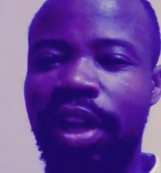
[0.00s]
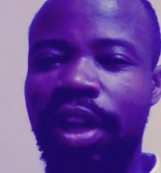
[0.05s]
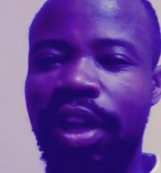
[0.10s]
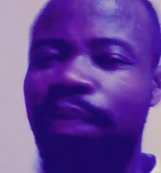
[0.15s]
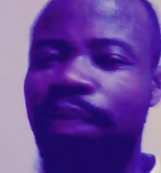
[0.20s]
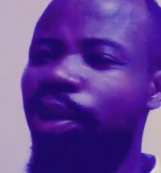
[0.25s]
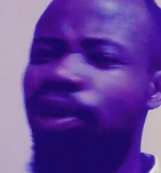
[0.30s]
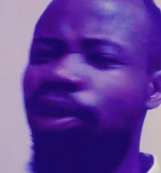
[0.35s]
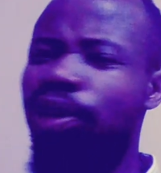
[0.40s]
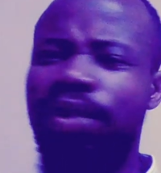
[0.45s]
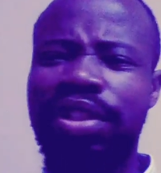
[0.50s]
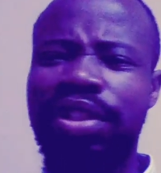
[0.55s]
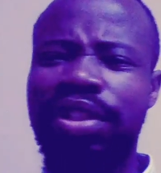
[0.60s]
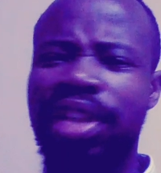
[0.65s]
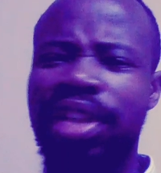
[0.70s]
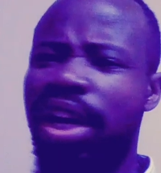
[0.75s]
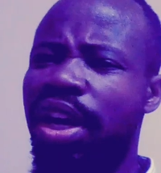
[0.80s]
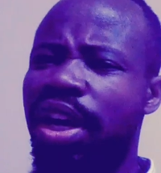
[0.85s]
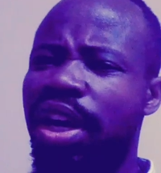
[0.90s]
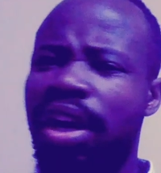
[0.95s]
and may you
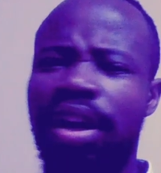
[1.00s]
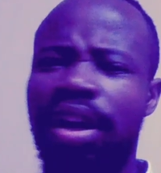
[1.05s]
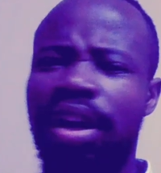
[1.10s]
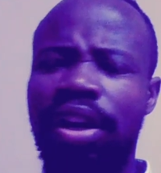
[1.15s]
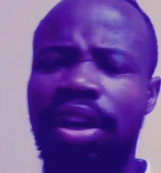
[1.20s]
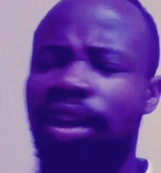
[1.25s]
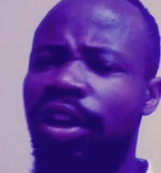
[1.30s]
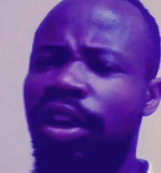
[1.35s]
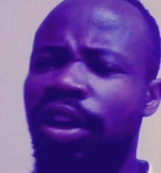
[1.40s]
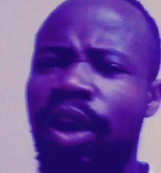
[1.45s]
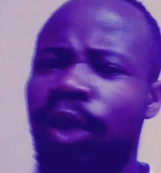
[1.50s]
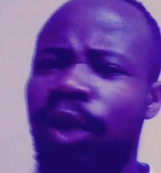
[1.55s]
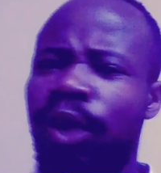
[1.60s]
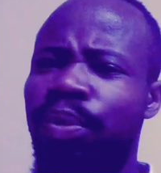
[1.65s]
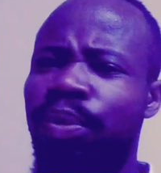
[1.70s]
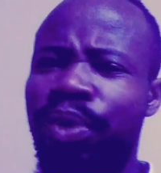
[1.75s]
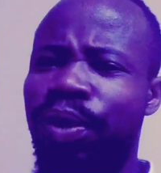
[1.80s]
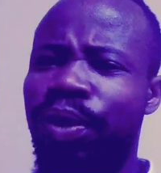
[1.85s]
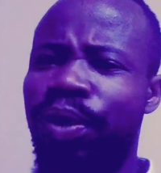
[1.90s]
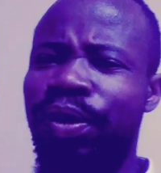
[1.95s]
desire God
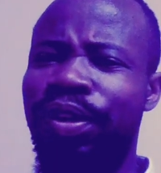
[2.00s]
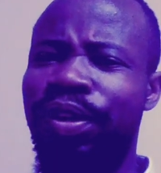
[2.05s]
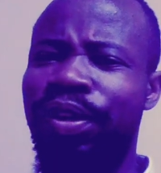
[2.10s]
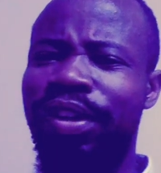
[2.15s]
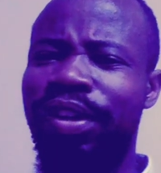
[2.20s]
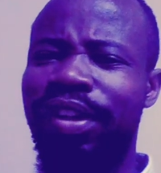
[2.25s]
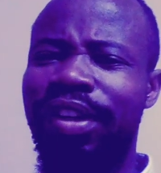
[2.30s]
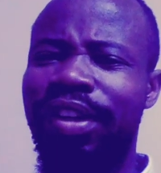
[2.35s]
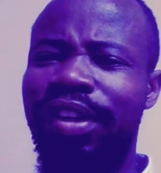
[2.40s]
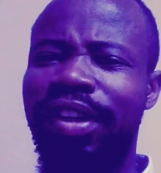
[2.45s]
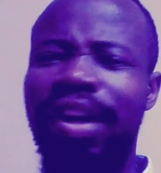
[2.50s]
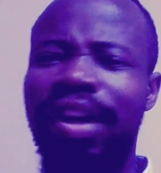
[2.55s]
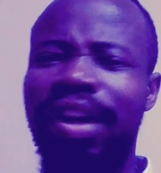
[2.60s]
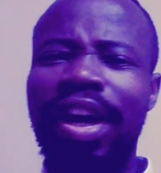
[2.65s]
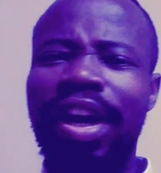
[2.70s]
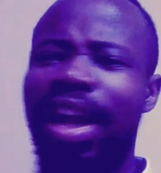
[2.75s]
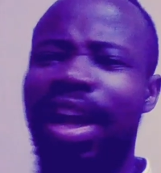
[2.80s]
more.